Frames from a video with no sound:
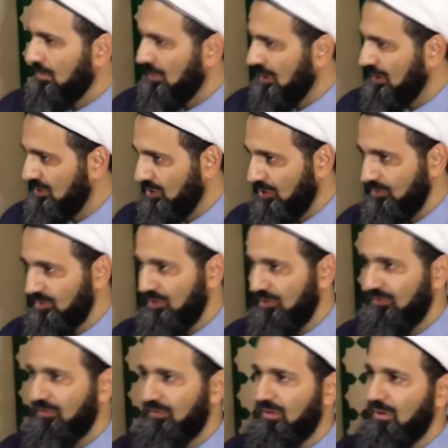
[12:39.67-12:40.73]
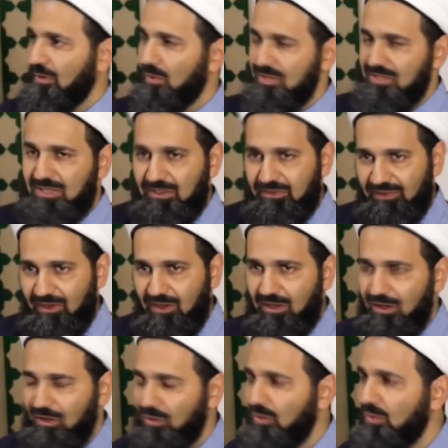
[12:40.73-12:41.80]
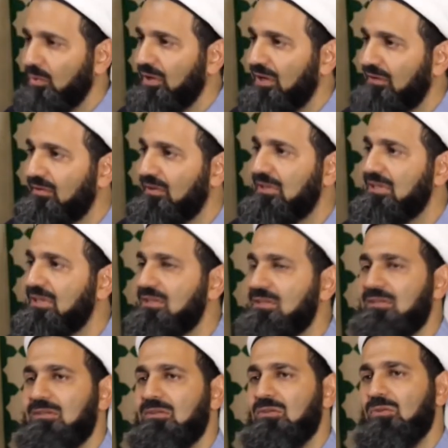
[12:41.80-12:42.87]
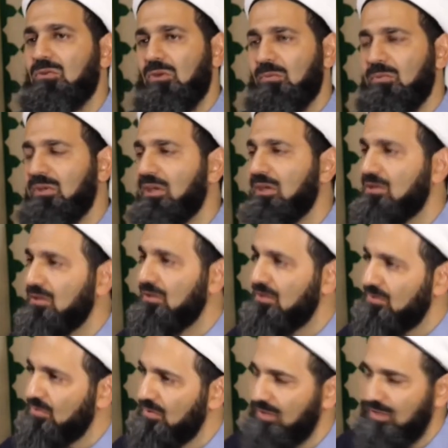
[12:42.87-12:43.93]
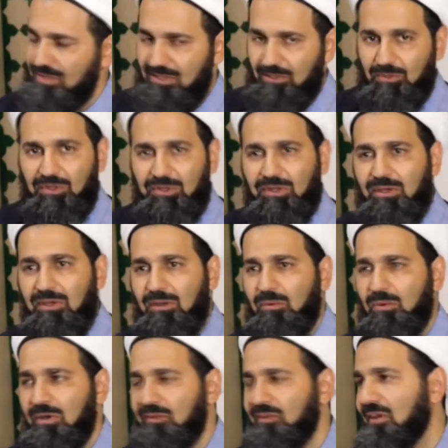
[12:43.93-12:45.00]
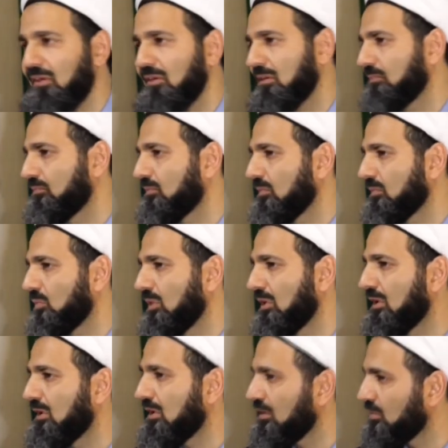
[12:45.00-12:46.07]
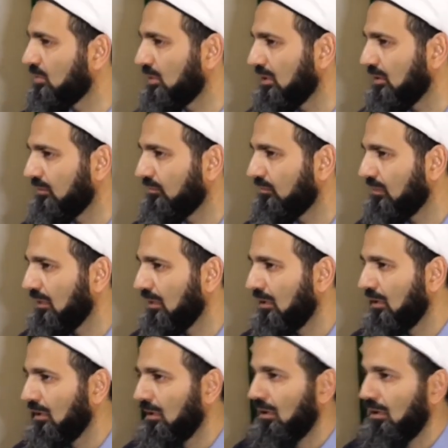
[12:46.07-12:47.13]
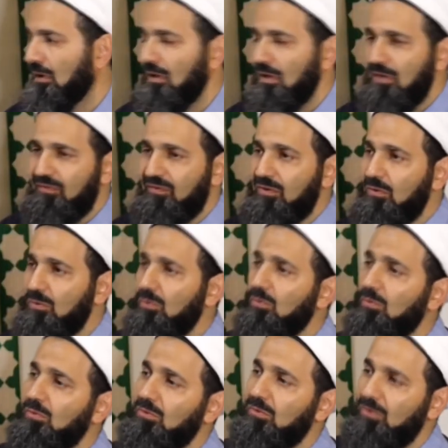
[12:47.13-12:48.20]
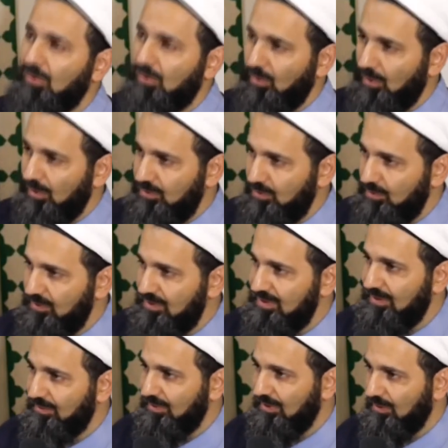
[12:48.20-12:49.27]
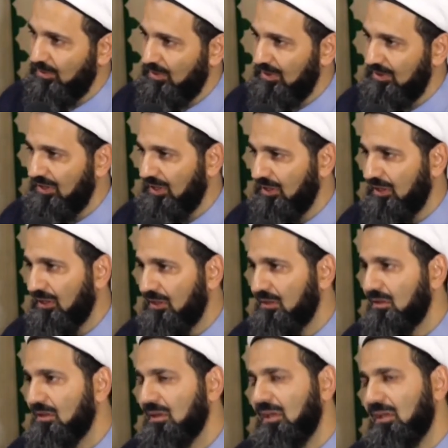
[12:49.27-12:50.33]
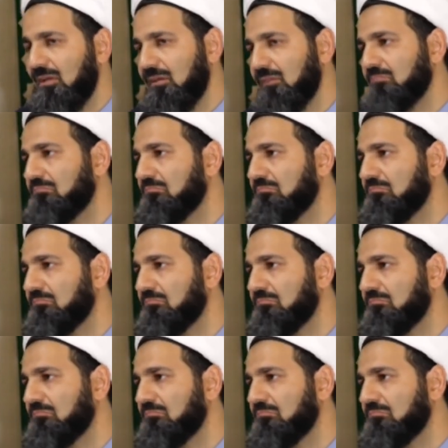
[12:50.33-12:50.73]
in terms of the wazifa or whatever it is, your obligation is to say sami'na wa ata'na. We hear and obey. If you don't want to be sami'na wa ata'na, then